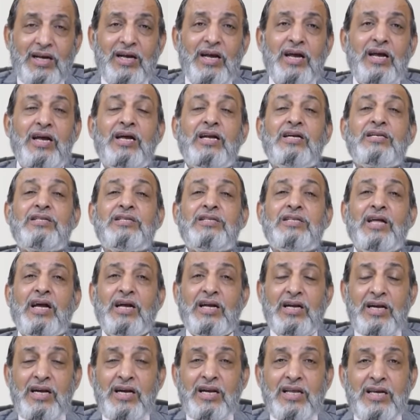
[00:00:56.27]
And
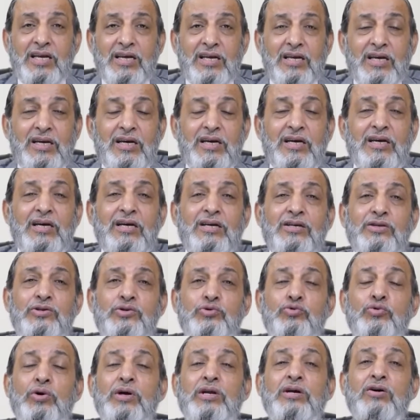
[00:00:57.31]
secondly,
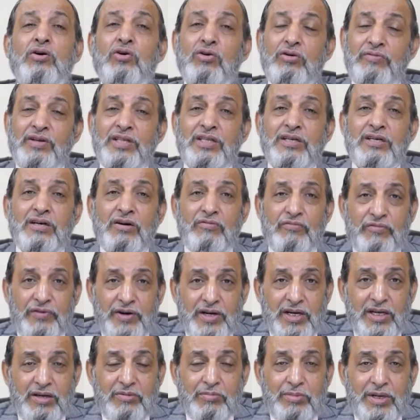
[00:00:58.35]
you are always
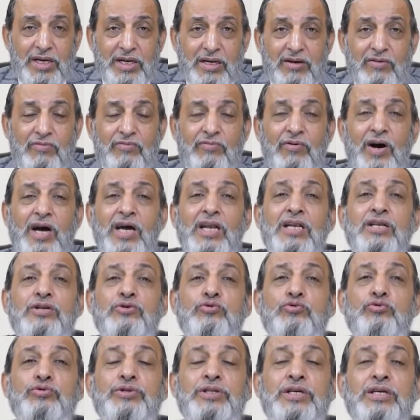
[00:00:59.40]
comfortable while
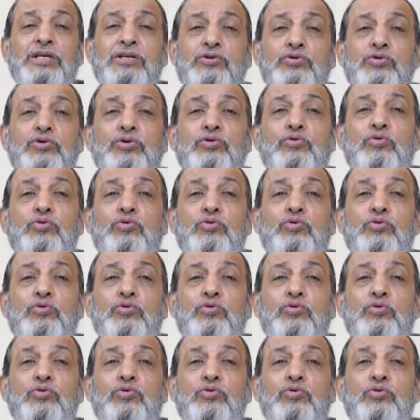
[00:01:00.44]
using your